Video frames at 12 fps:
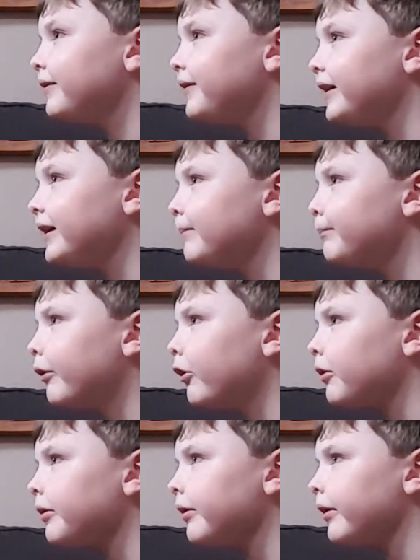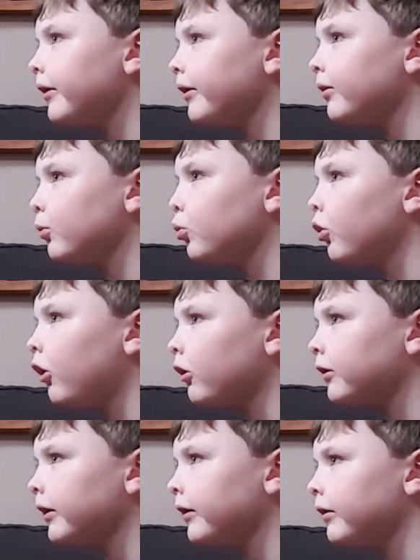The box is
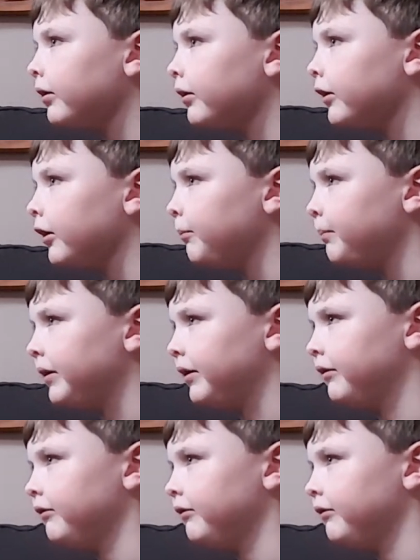walking, skipping.